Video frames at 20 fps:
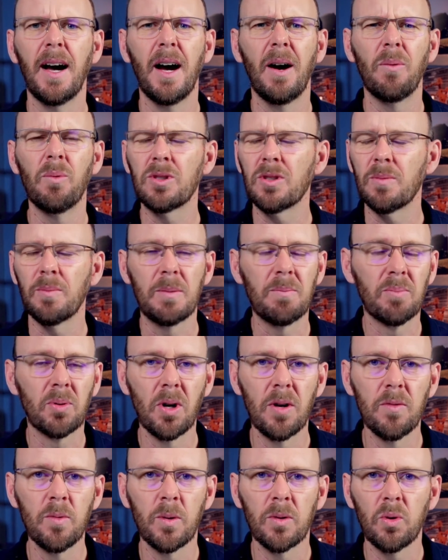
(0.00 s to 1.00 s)
which have been
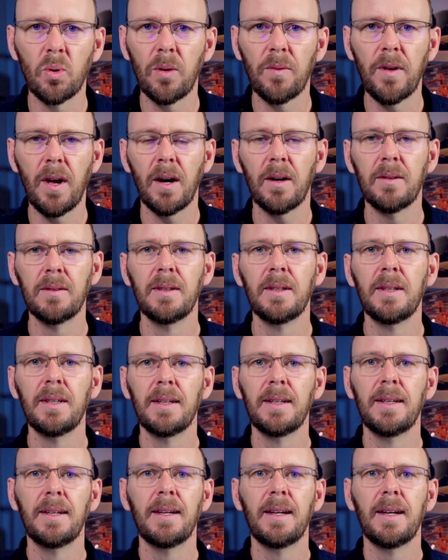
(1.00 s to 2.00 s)
proven with all of
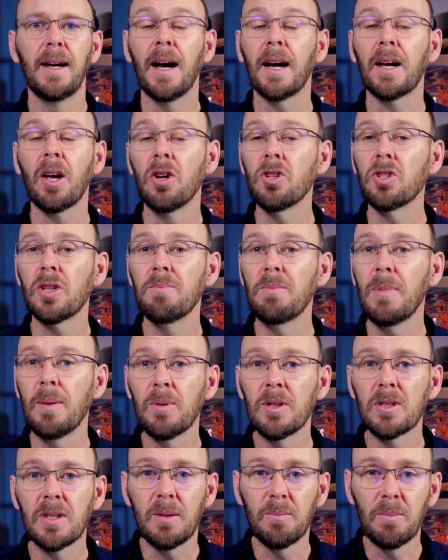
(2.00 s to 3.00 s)
our coaching
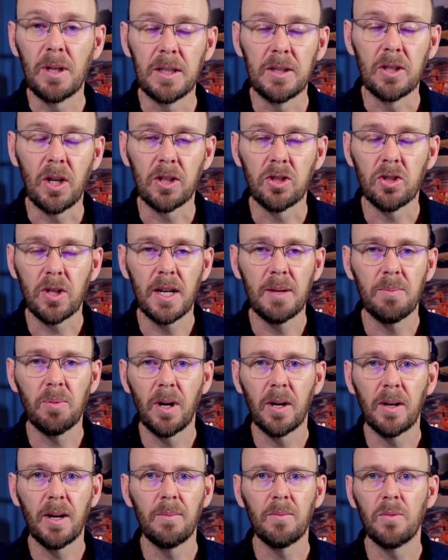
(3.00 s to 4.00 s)
members in our $1 Million Tradie
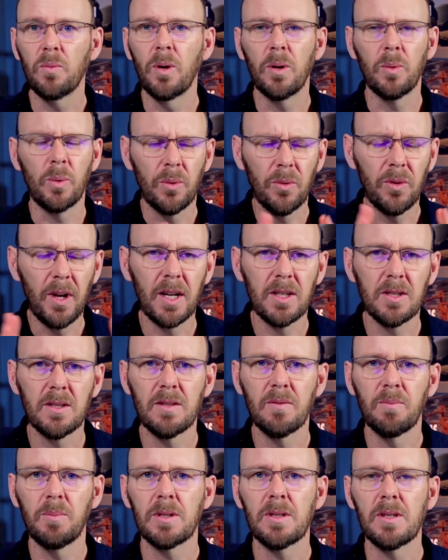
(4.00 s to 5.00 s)
program. We work with thousands
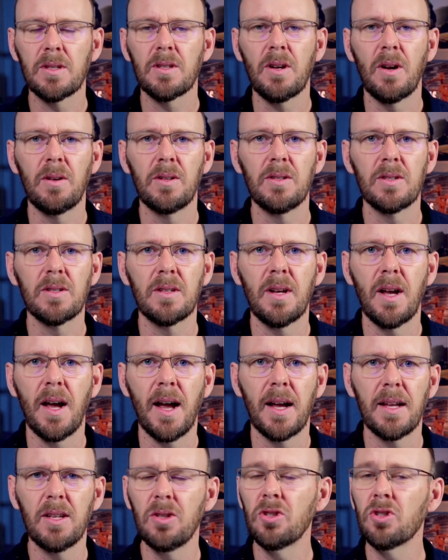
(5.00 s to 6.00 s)
of business owners.
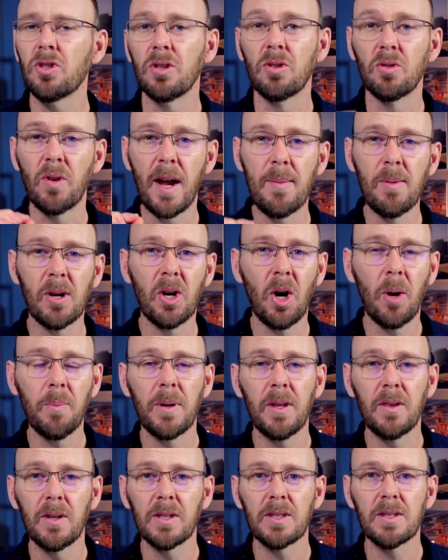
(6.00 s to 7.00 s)
You should grab a copy
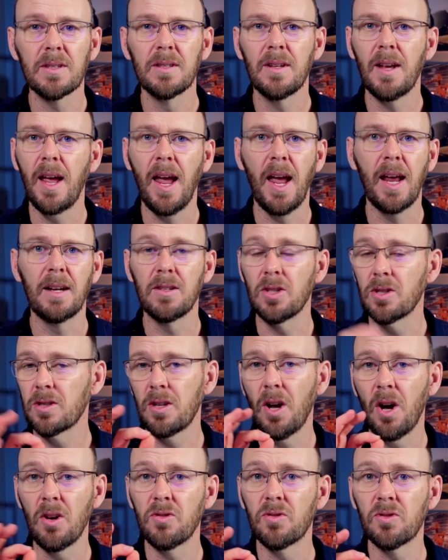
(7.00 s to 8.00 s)
of this and just
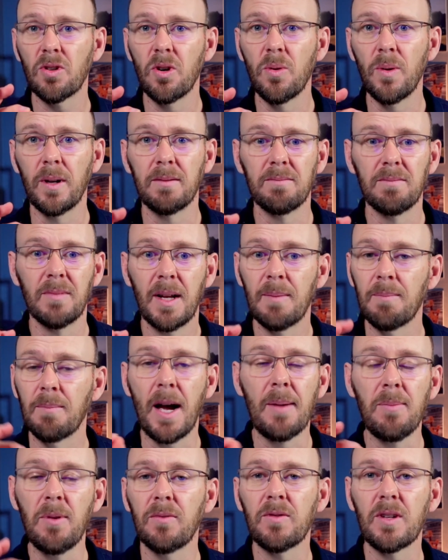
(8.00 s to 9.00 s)
go through, and
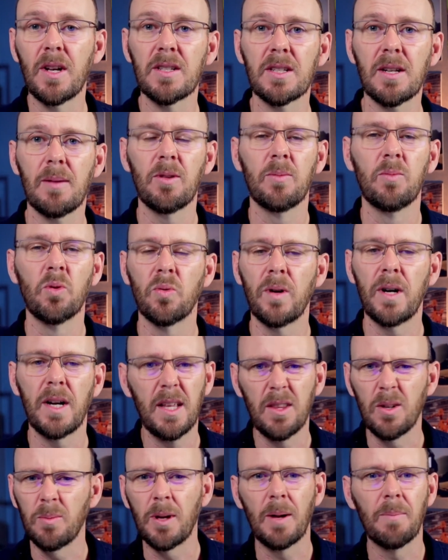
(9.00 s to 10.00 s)
maybe you've done some of them already.
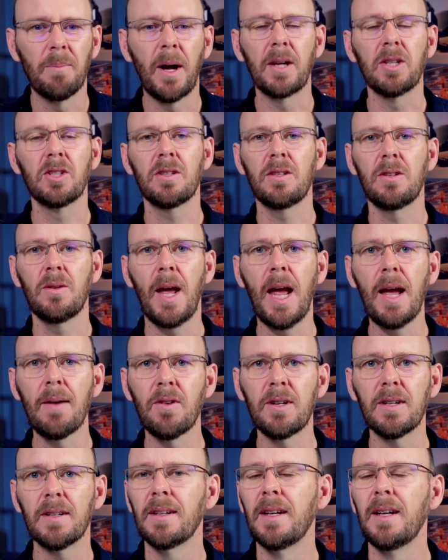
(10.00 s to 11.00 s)
There'll be a bunch that you
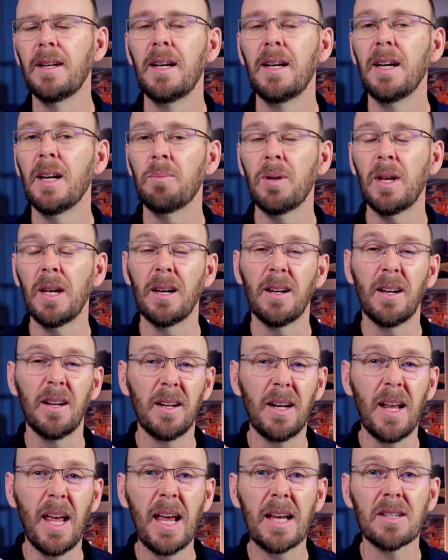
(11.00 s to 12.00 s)
haven't. Be an
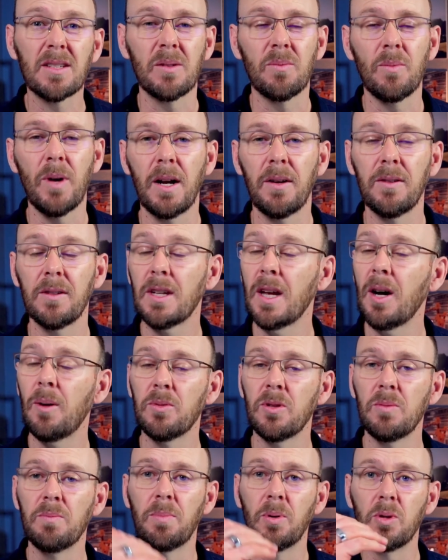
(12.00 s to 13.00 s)
excellent way to help
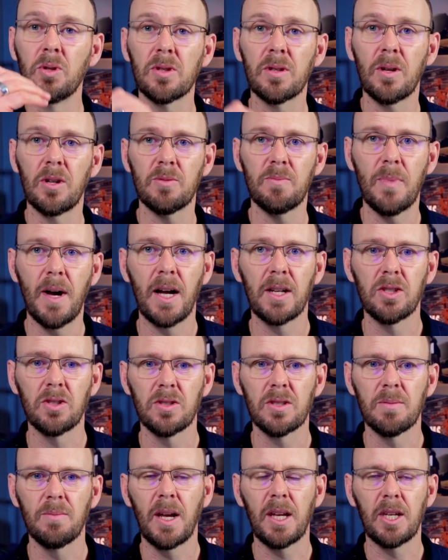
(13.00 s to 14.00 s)
you boost those margins
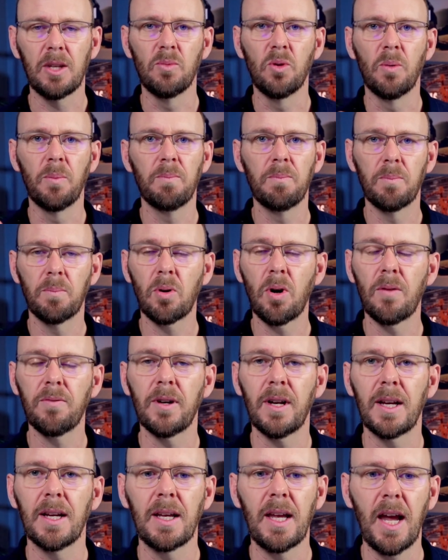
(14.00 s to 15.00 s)
to make you more
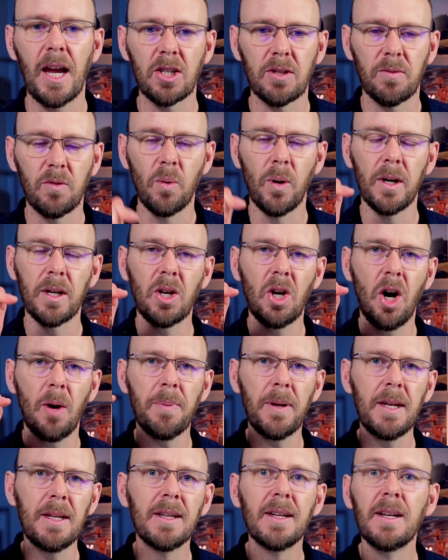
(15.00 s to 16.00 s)
profit and cash. If you want a
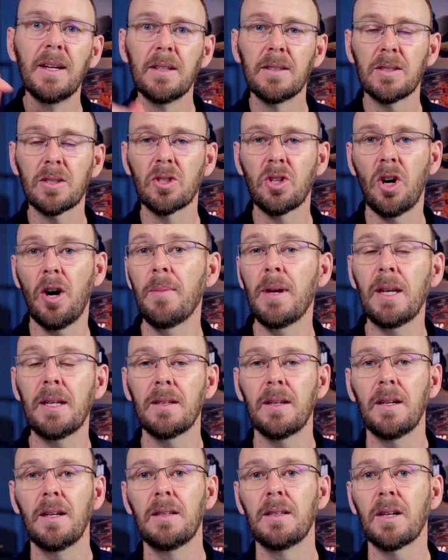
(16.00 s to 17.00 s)
copy, just comment
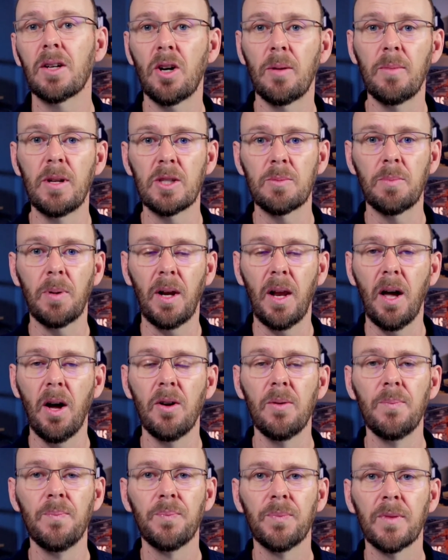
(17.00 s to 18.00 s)
in the comments below.
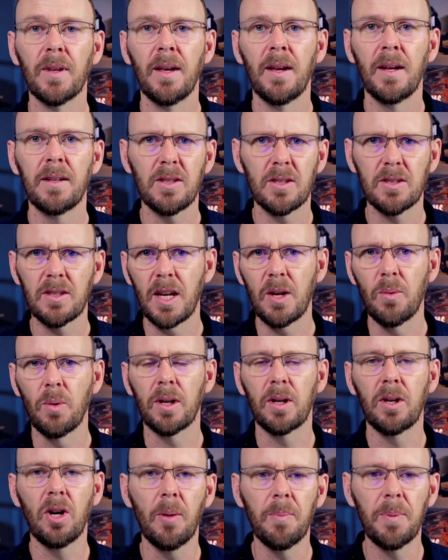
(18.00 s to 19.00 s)
Just say you want
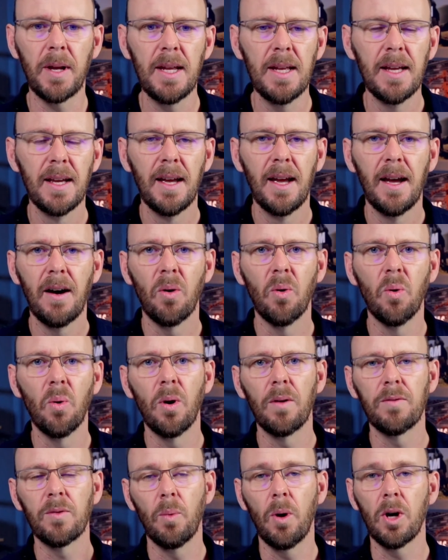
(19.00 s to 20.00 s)
a copy,
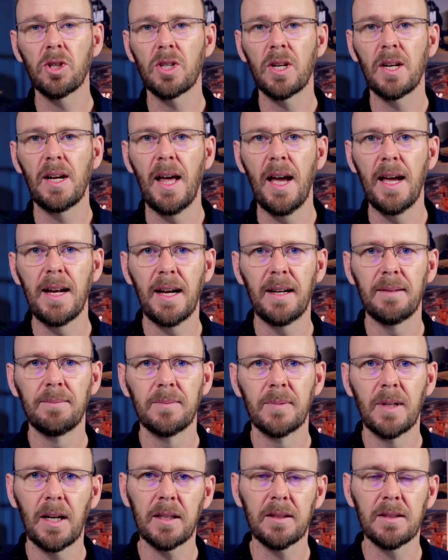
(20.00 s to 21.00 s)
or if you're watching later,
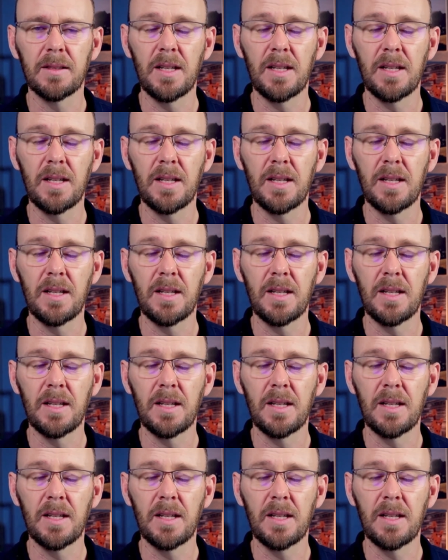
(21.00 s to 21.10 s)
click the